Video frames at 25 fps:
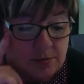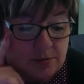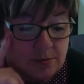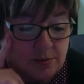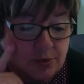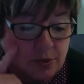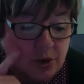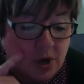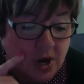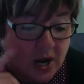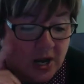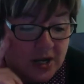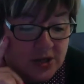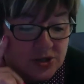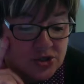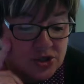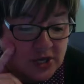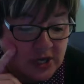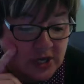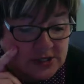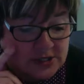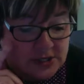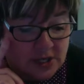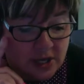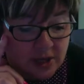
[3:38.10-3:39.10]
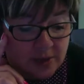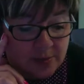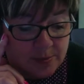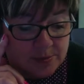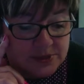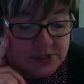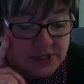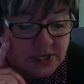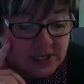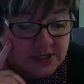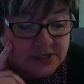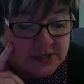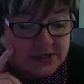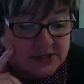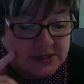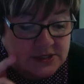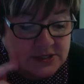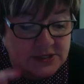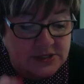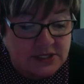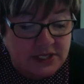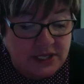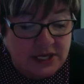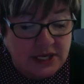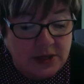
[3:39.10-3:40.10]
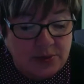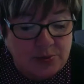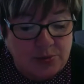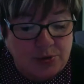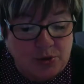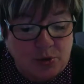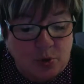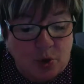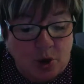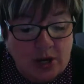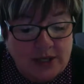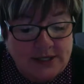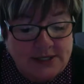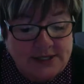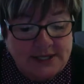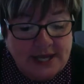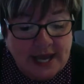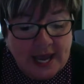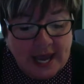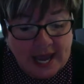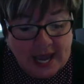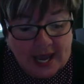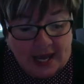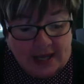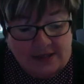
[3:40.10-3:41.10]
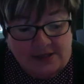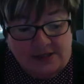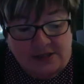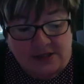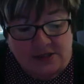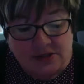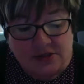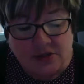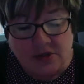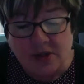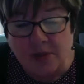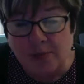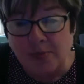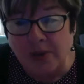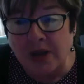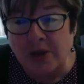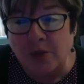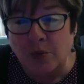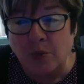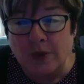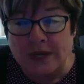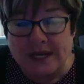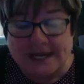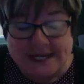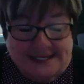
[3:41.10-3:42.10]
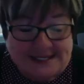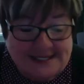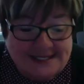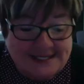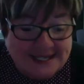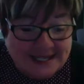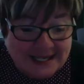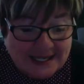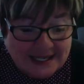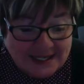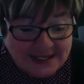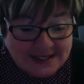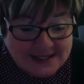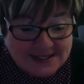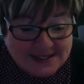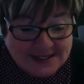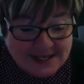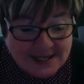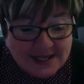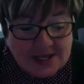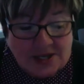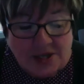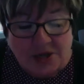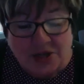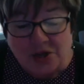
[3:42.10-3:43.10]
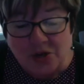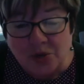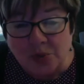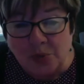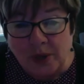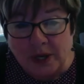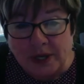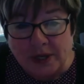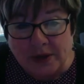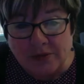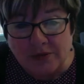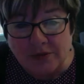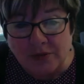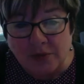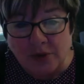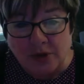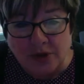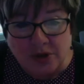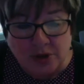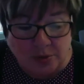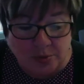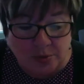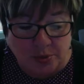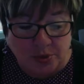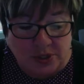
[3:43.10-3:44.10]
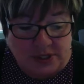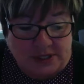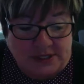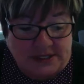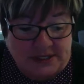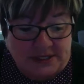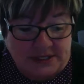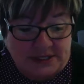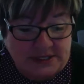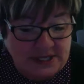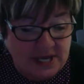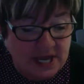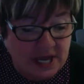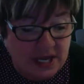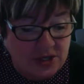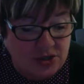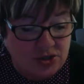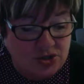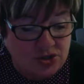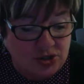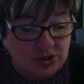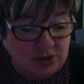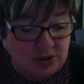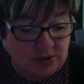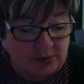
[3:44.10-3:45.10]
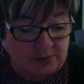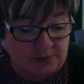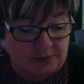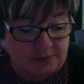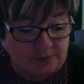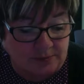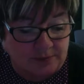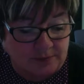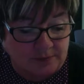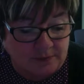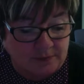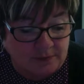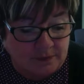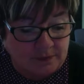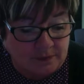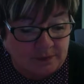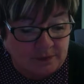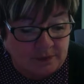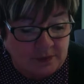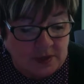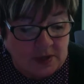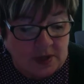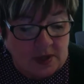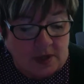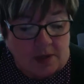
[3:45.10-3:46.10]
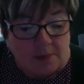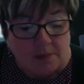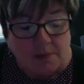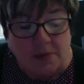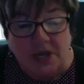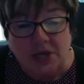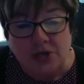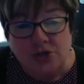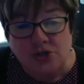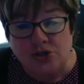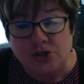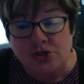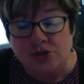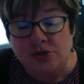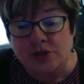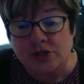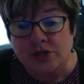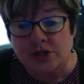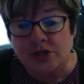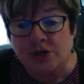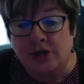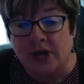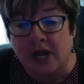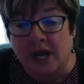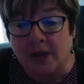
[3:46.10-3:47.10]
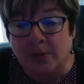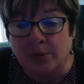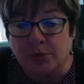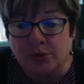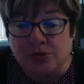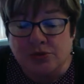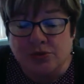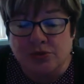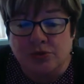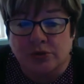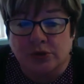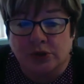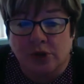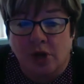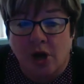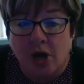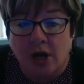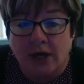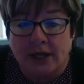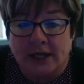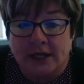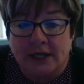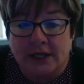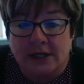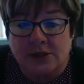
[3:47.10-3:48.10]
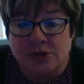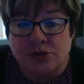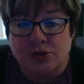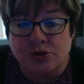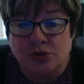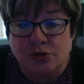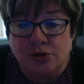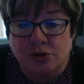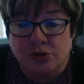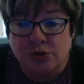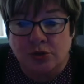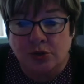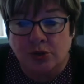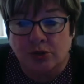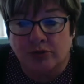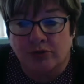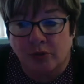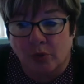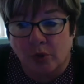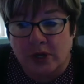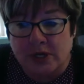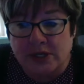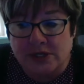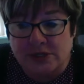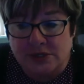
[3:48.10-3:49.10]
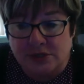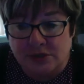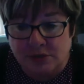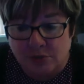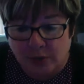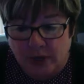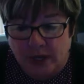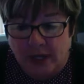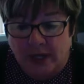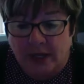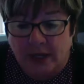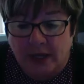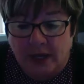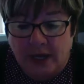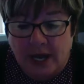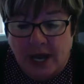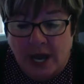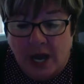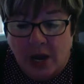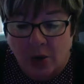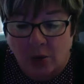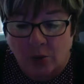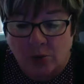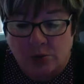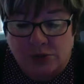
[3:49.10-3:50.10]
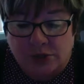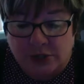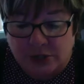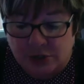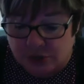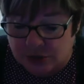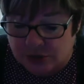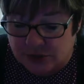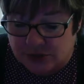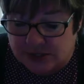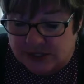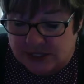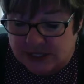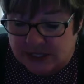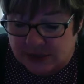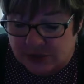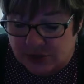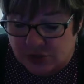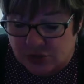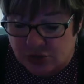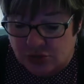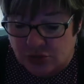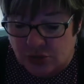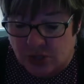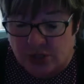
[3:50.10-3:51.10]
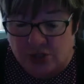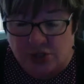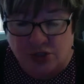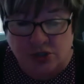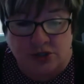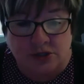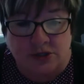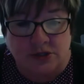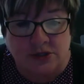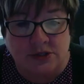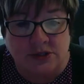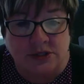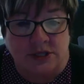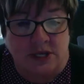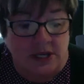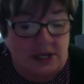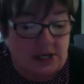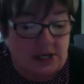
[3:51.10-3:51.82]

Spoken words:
project updates is to keep you on task so that by week 6 you're ready for your presentation. Make sure that you're able to log into your VoiceThread account, and you'll see instructions